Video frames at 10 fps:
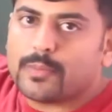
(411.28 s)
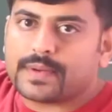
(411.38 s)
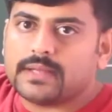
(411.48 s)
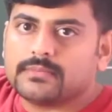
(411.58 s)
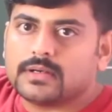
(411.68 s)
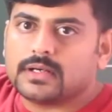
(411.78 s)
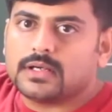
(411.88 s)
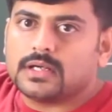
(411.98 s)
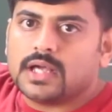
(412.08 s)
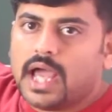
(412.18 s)
O prime
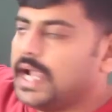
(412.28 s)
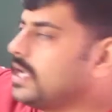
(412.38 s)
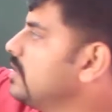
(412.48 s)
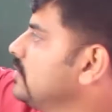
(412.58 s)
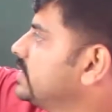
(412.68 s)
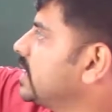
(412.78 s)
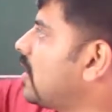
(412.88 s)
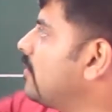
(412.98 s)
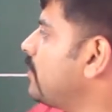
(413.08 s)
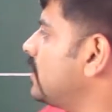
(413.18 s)
and using
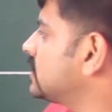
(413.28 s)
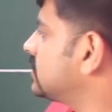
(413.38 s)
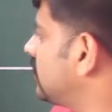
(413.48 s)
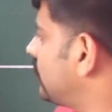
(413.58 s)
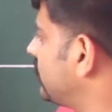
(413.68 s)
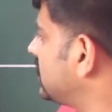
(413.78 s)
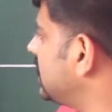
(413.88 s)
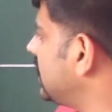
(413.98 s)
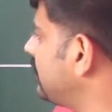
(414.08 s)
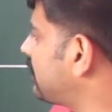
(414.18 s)
compass
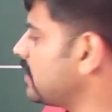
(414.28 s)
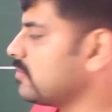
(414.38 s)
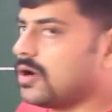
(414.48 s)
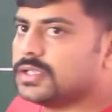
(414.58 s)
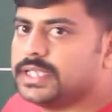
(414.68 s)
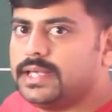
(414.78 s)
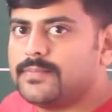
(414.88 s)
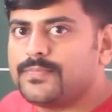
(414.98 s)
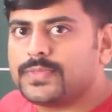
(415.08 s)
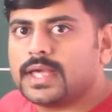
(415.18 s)
fixing E prime on
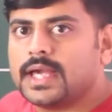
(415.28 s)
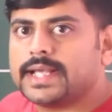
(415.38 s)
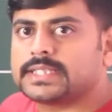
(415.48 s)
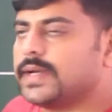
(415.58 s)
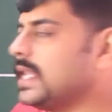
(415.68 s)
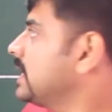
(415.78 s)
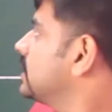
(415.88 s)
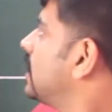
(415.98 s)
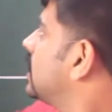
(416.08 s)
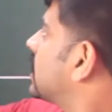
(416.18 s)
the XY
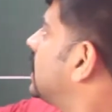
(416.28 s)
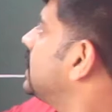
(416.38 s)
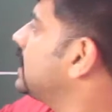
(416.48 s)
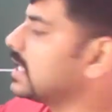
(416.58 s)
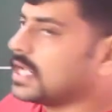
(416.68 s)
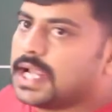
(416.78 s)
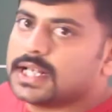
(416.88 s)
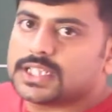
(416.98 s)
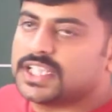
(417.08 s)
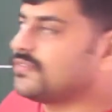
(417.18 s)
line, cut an arc
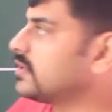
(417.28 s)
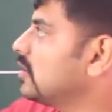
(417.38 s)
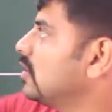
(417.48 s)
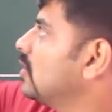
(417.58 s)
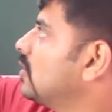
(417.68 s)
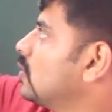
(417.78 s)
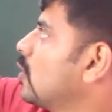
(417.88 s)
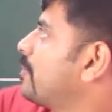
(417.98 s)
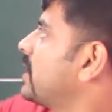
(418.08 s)
and shift O